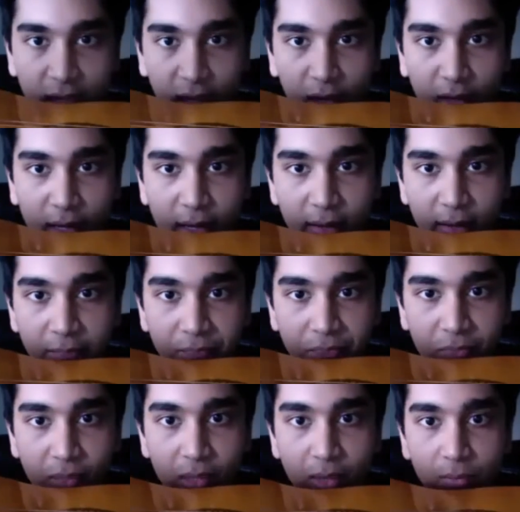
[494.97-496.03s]
Okay,
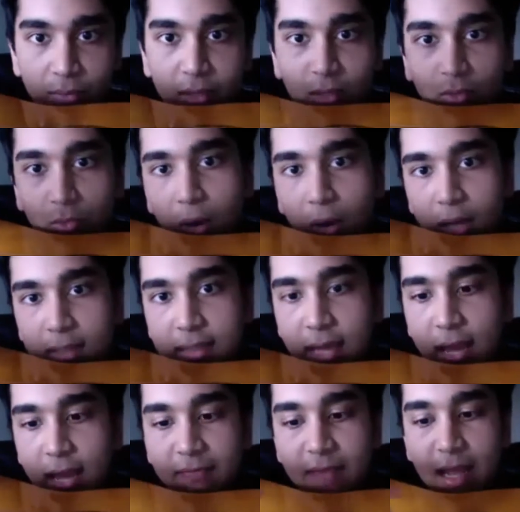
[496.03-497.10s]
we don't want to
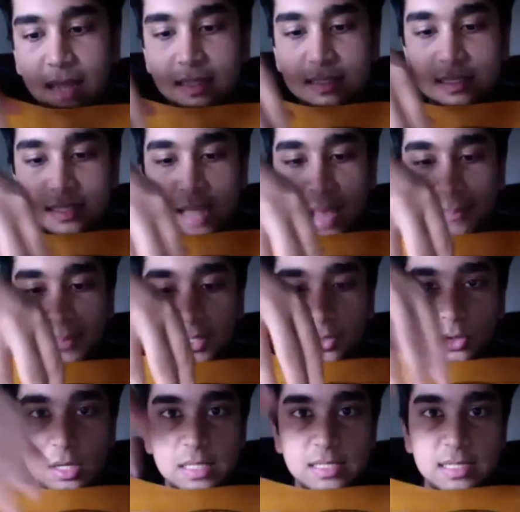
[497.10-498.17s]
have that snappy
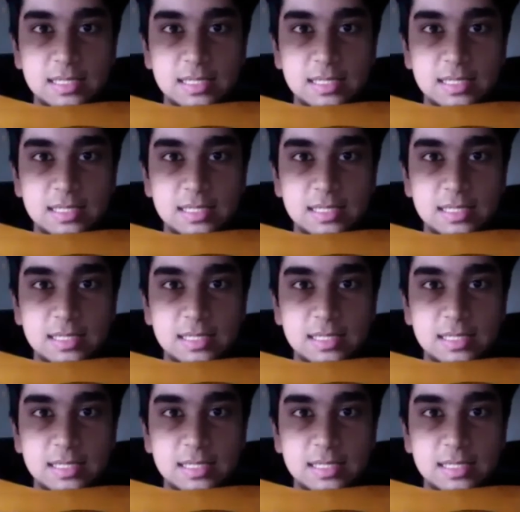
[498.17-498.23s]
noise.